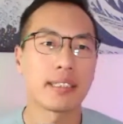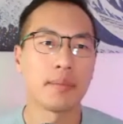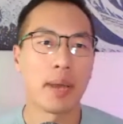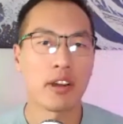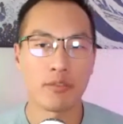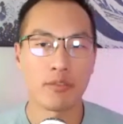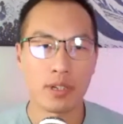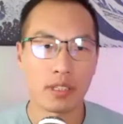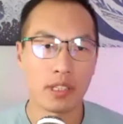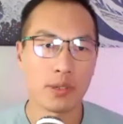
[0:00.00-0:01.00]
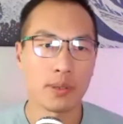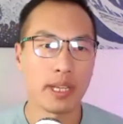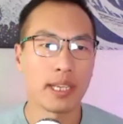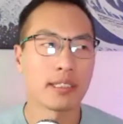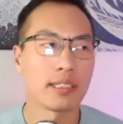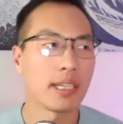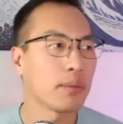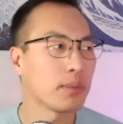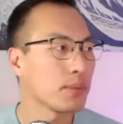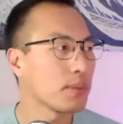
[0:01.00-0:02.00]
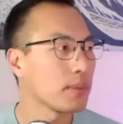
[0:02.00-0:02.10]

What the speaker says: amount of workload, and I was,